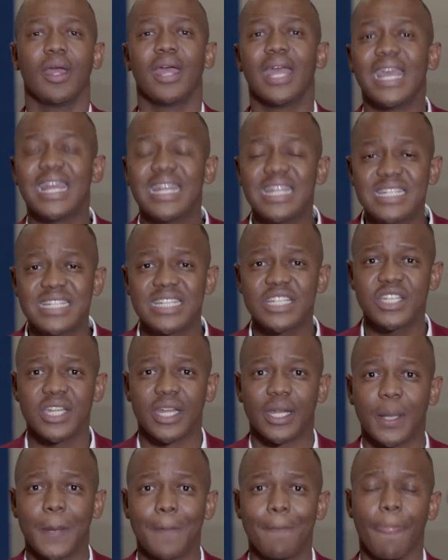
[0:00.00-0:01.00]
In
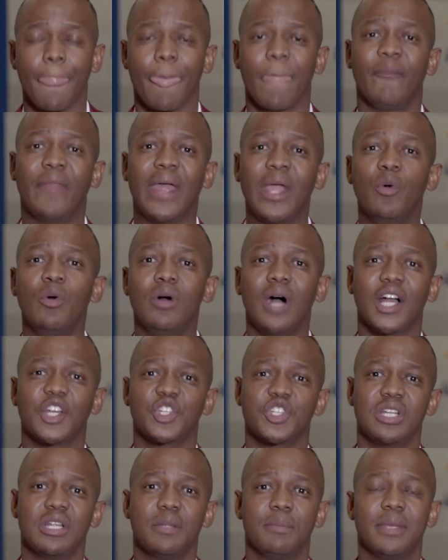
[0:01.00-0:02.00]
addition, they will
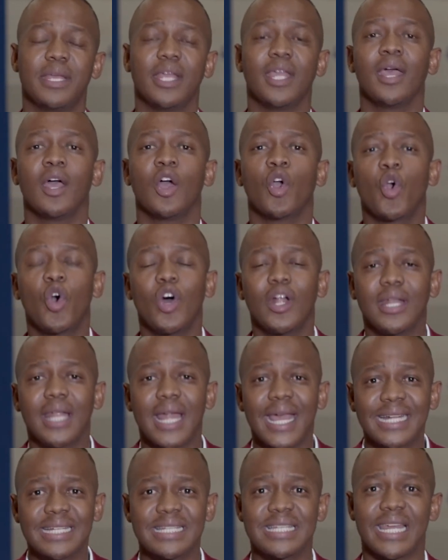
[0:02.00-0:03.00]
actually be
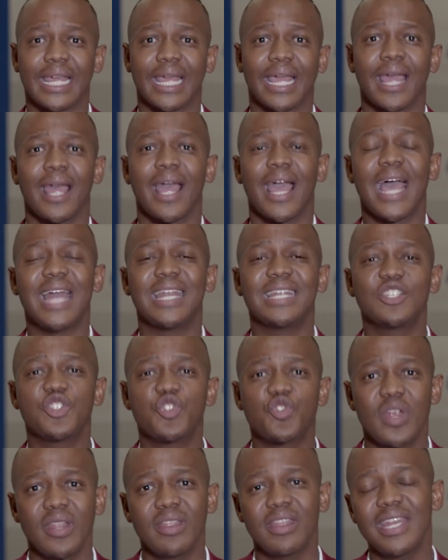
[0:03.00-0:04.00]
connecting and
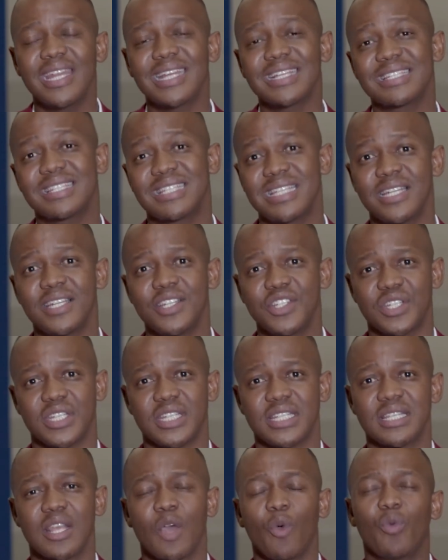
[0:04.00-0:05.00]
strengthening
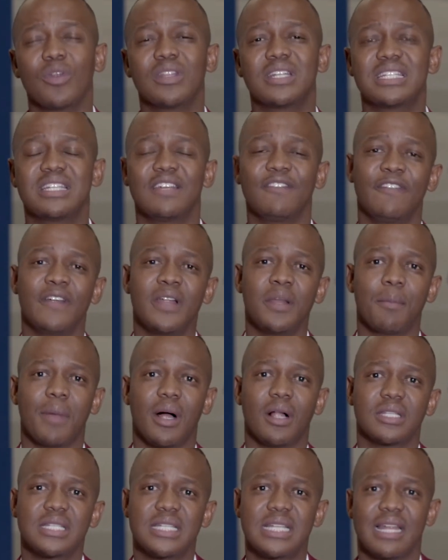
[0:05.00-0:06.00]
synergies with different
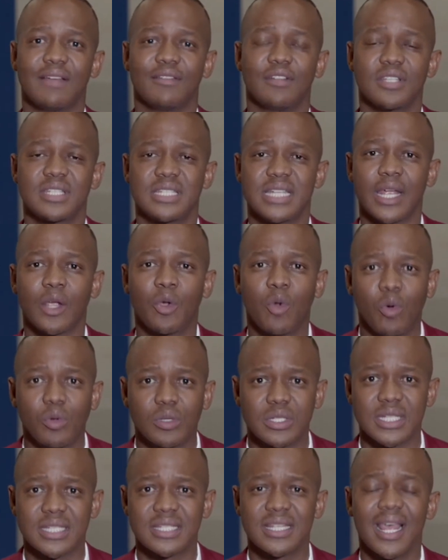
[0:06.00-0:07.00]
multi-level
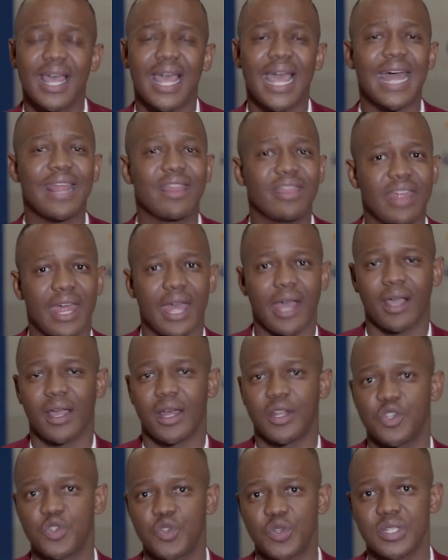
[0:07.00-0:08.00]
stakeholders at their
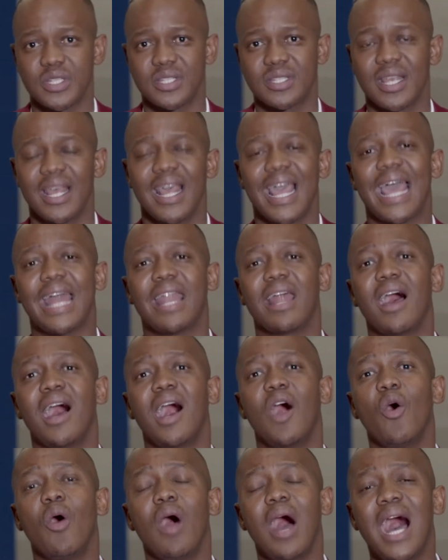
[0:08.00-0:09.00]
countries, and
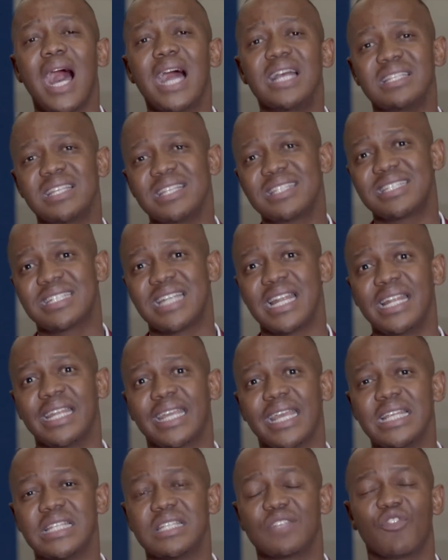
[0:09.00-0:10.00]
how us as
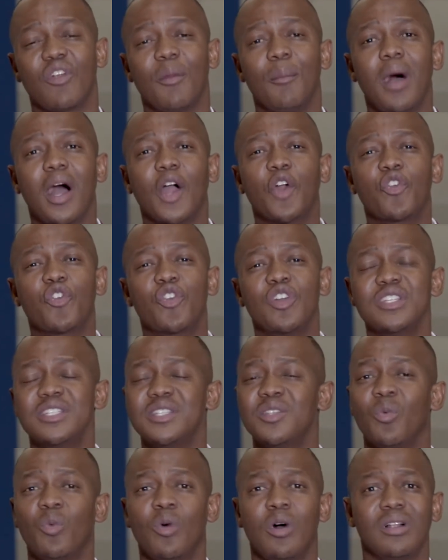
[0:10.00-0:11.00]
delegates from across
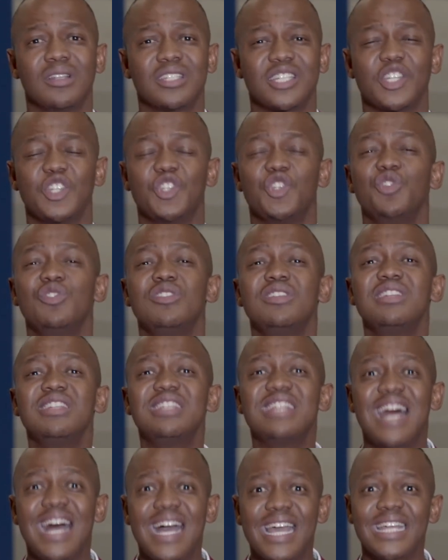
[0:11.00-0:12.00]
the world,
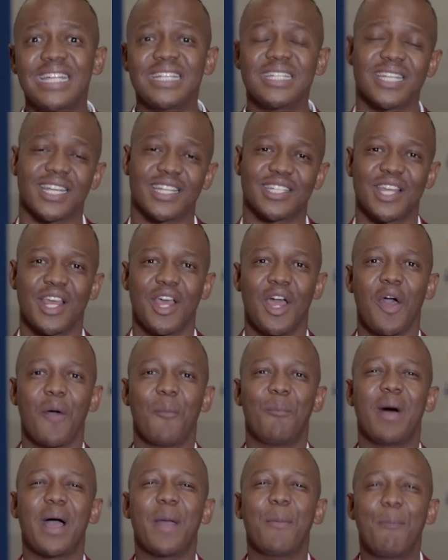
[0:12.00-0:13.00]
united
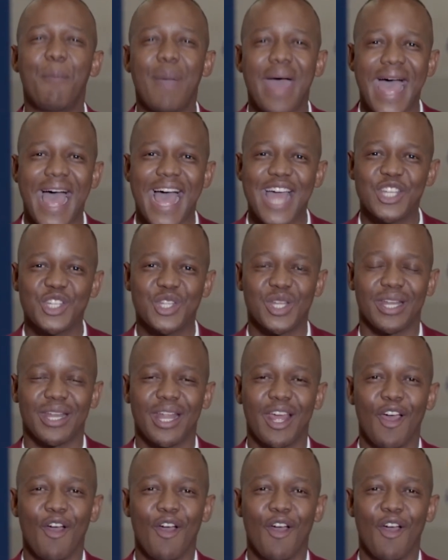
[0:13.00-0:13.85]
by passion